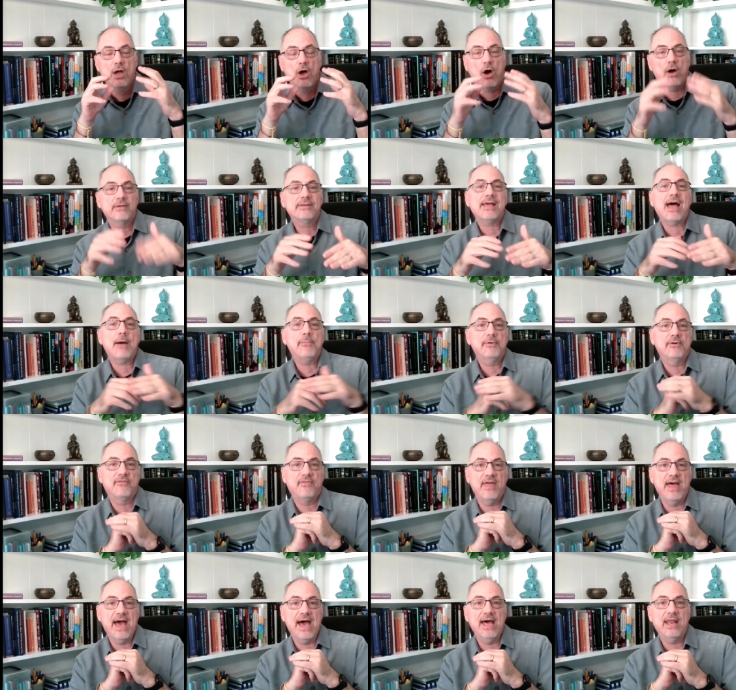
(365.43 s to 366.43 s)
On top
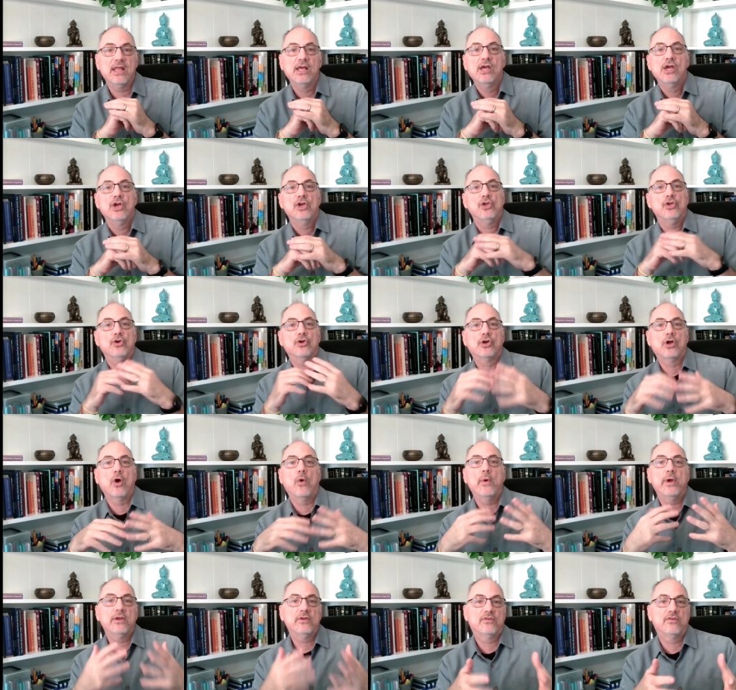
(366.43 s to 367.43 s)
of that, you're
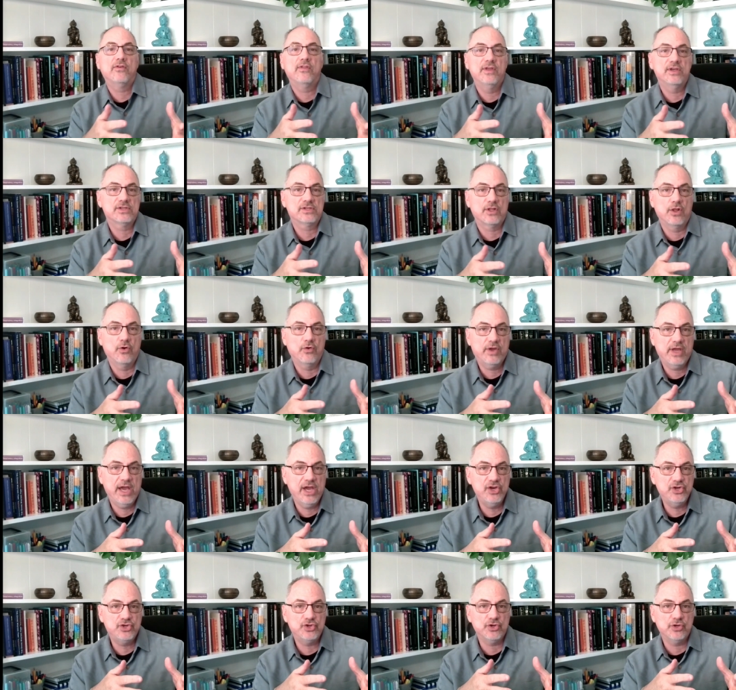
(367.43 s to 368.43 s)
going to this
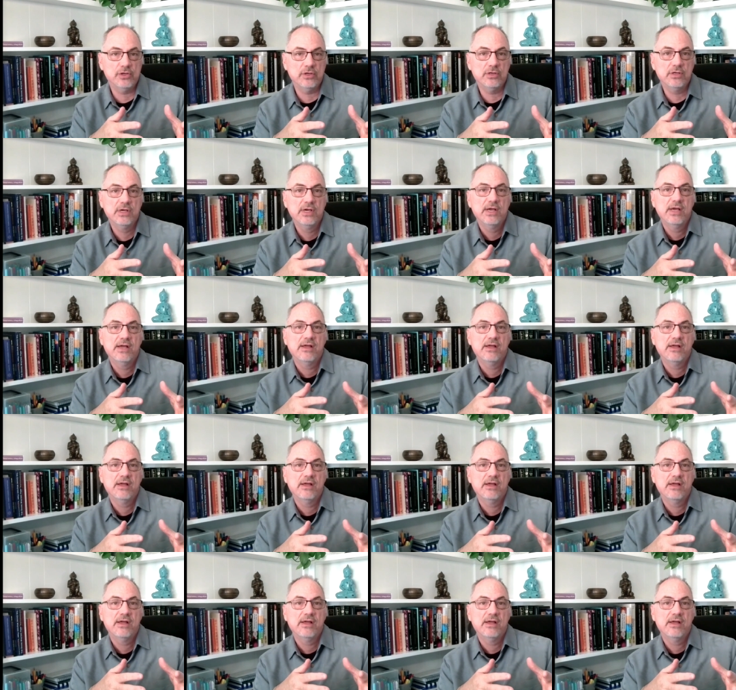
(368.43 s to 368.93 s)
location